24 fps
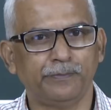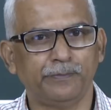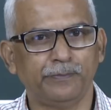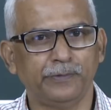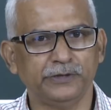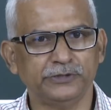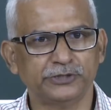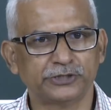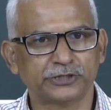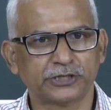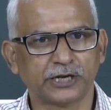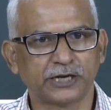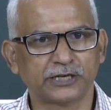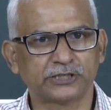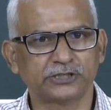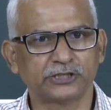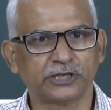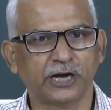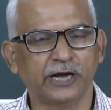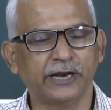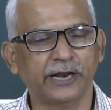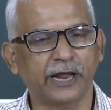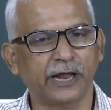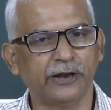
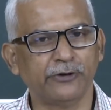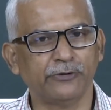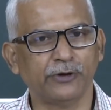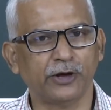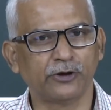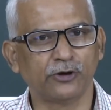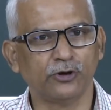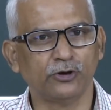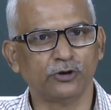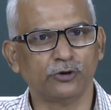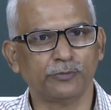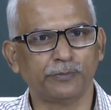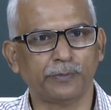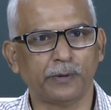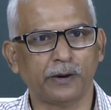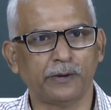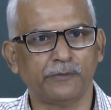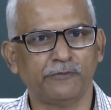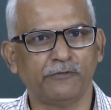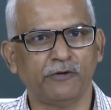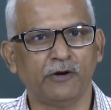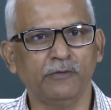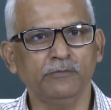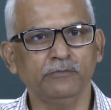instruction, and we are going to
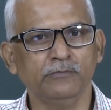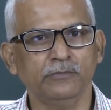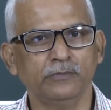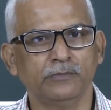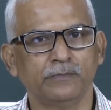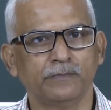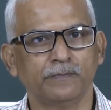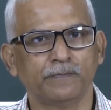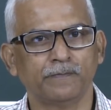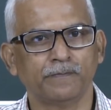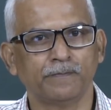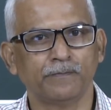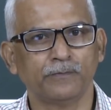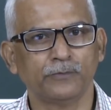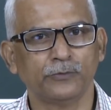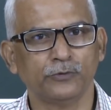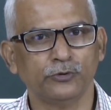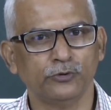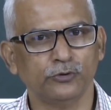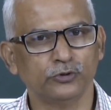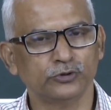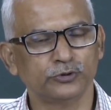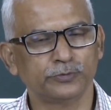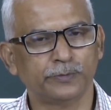perform
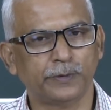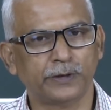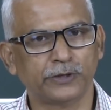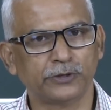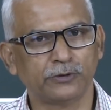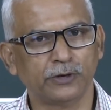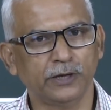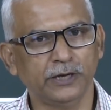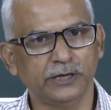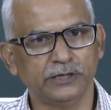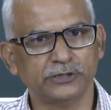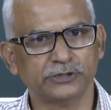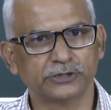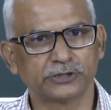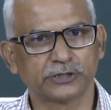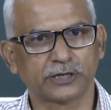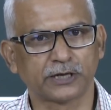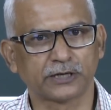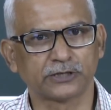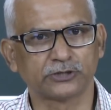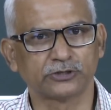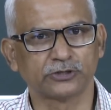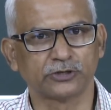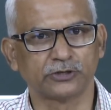those particular
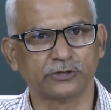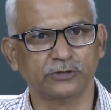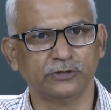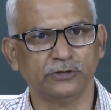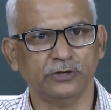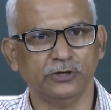instructions.